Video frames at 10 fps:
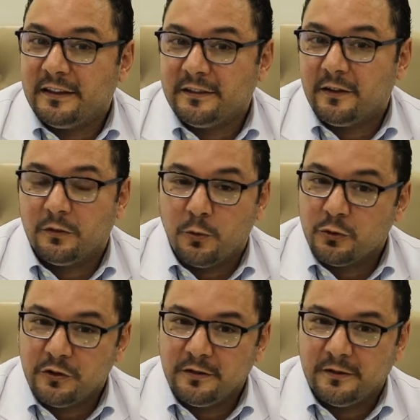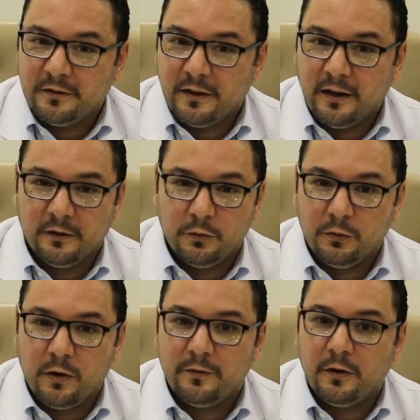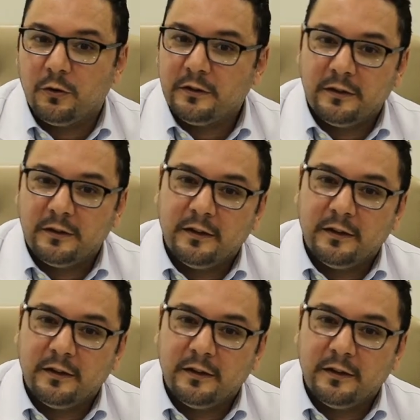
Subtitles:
exposure, and we do have a lot